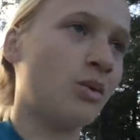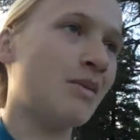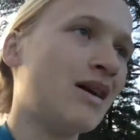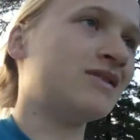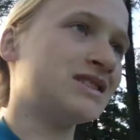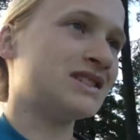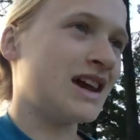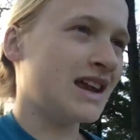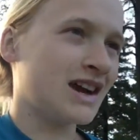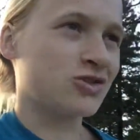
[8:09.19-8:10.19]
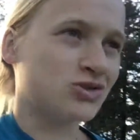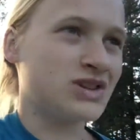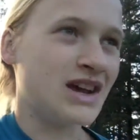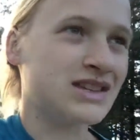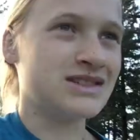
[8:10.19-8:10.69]
We might have to stay an extra
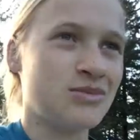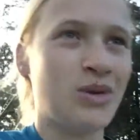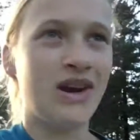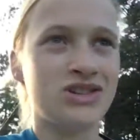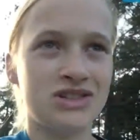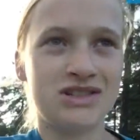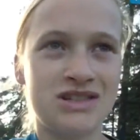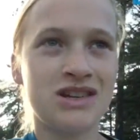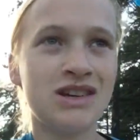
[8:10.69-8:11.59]
day somewhere just